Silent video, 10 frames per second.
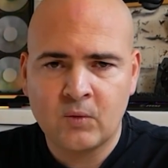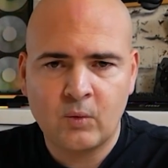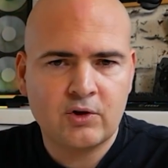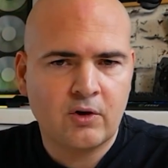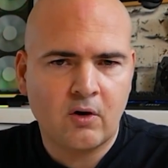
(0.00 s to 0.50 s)

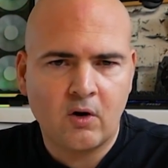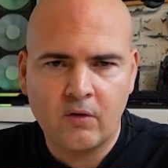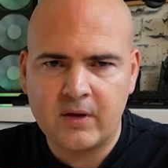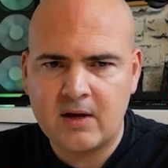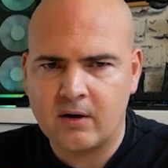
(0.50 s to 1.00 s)
which are
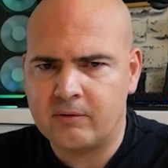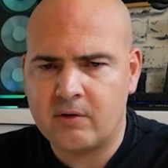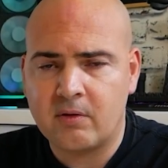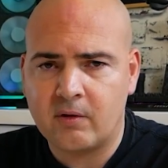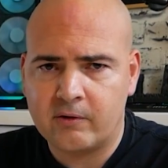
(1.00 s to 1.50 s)
on the kind of
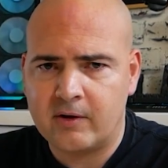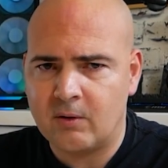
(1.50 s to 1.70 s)
230